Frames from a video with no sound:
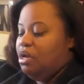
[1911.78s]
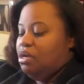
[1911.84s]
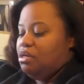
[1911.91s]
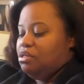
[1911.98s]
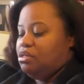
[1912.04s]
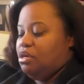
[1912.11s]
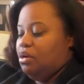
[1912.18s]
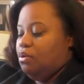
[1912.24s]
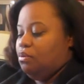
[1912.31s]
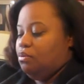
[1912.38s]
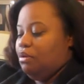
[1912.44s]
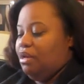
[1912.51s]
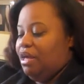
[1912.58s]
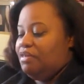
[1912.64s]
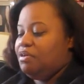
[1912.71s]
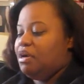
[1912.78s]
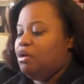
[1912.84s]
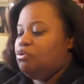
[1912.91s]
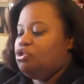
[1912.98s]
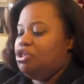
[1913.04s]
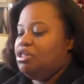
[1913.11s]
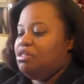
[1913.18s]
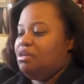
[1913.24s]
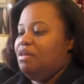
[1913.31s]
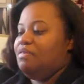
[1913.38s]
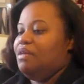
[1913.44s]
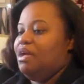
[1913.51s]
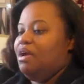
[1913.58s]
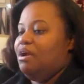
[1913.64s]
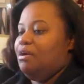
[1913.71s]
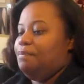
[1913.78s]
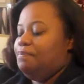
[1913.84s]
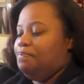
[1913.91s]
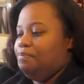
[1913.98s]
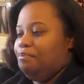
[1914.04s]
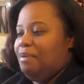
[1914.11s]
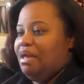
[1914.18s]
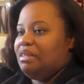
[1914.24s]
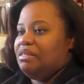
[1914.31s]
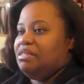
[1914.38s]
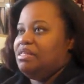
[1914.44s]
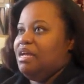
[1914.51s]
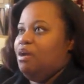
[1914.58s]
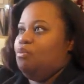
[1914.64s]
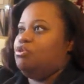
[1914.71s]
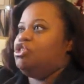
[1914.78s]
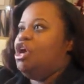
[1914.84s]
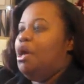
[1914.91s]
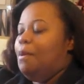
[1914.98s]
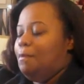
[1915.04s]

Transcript: So lay the goat cheese on there, make the sandwich.